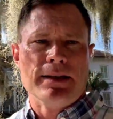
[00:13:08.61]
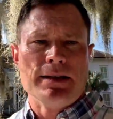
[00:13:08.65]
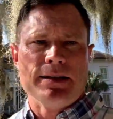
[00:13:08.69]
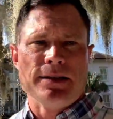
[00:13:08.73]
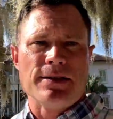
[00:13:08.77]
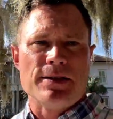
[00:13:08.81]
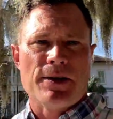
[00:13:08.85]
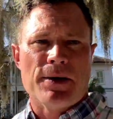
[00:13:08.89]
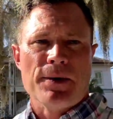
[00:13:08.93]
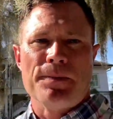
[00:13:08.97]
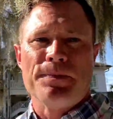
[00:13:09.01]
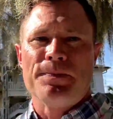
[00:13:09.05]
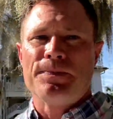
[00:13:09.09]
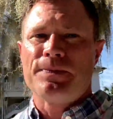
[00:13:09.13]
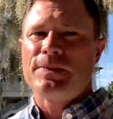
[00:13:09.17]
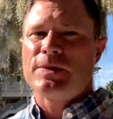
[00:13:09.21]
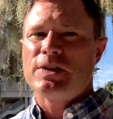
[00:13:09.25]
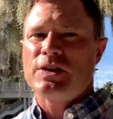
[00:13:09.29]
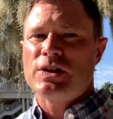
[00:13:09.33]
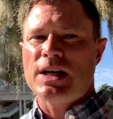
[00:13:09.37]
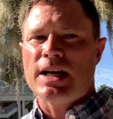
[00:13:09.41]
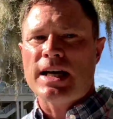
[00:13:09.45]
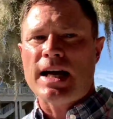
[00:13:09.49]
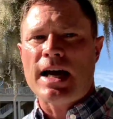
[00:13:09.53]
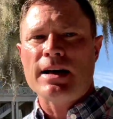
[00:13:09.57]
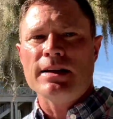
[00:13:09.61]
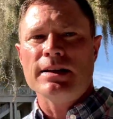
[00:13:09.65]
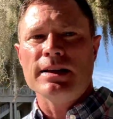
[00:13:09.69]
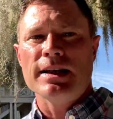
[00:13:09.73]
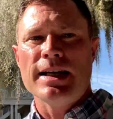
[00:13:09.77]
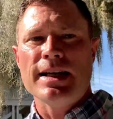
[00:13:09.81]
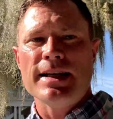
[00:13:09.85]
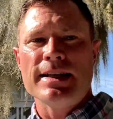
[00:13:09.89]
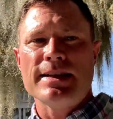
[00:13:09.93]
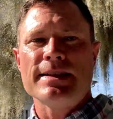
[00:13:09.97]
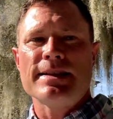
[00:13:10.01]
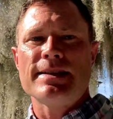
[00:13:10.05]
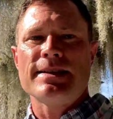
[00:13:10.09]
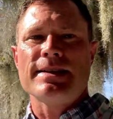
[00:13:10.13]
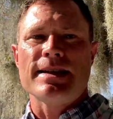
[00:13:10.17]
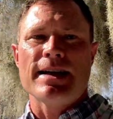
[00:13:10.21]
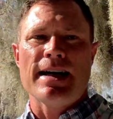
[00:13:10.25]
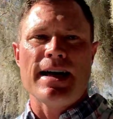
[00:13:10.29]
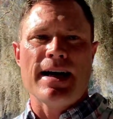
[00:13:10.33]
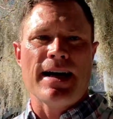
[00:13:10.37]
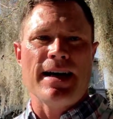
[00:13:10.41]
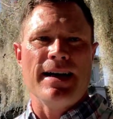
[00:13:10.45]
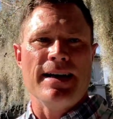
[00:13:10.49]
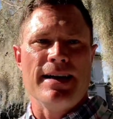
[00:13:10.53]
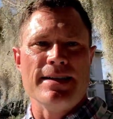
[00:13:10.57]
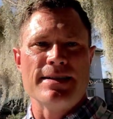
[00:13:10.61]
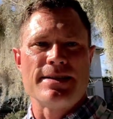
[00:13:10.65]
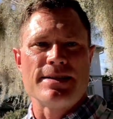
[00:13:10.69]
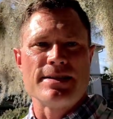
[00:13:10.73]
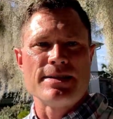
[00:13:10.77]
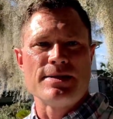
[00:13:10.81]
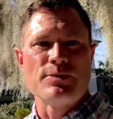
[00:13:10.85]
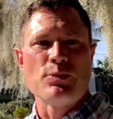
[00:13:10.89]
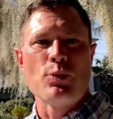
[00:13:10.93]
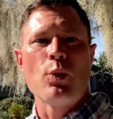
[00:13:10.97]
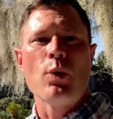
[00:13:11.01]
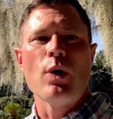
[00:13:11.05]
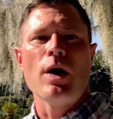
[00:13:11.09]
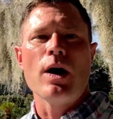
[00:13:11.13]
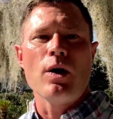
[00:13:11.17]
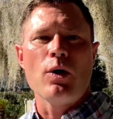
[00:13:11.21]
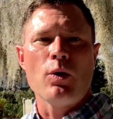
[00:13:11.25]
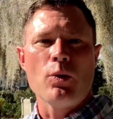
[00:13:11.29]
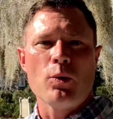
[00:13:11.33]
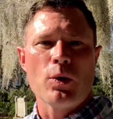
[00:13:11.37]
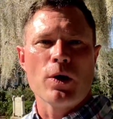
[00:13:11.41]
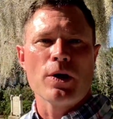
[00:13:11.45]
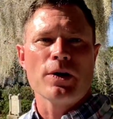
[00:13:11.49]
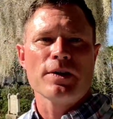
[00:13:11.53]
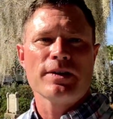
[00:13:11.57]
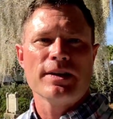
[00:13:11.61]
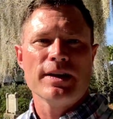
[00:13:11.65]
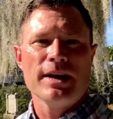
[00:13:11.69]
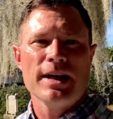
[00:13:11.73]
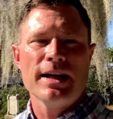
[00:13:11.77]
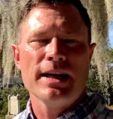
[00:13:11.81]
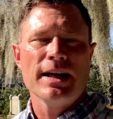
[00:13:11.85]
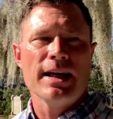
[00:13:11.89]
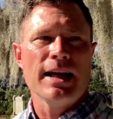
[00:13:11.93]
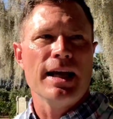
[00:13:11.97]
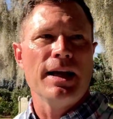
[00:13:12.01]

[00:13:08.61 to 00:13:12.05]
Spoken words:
So check out Links. It's well worth it.